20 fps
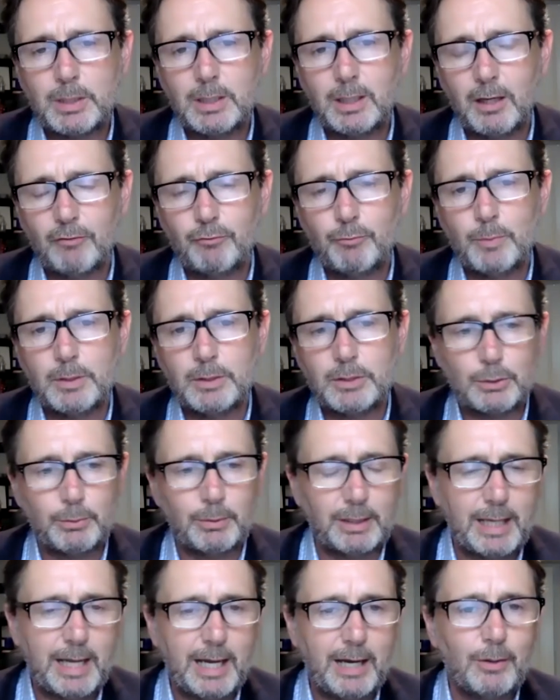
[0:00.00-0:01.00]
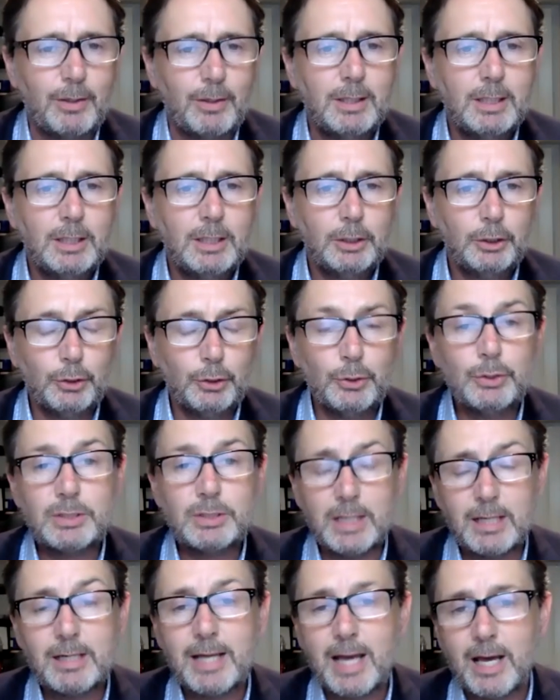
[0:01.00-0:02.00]
governments to allow goods
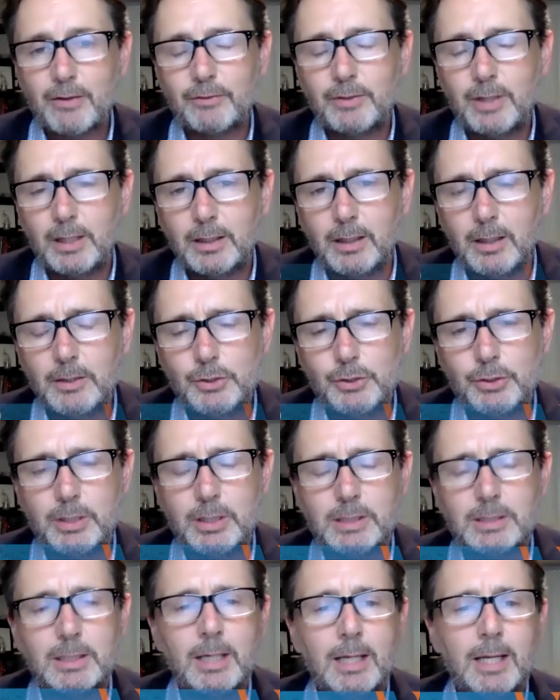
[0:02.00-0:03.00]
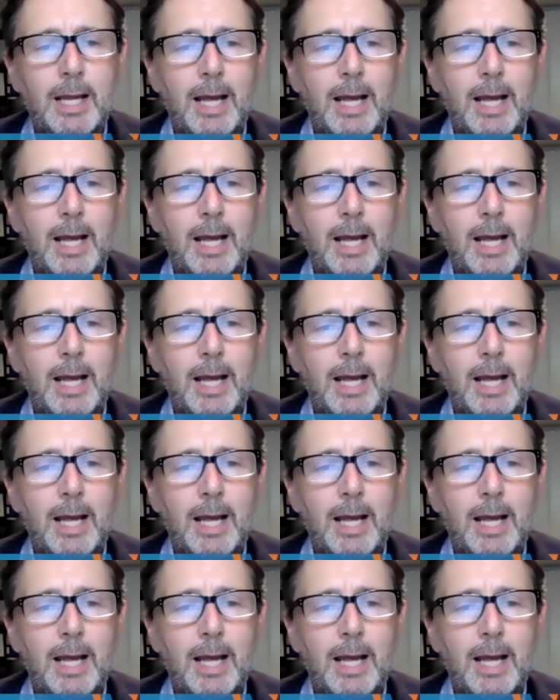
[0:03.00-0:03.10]
in and out of their countries.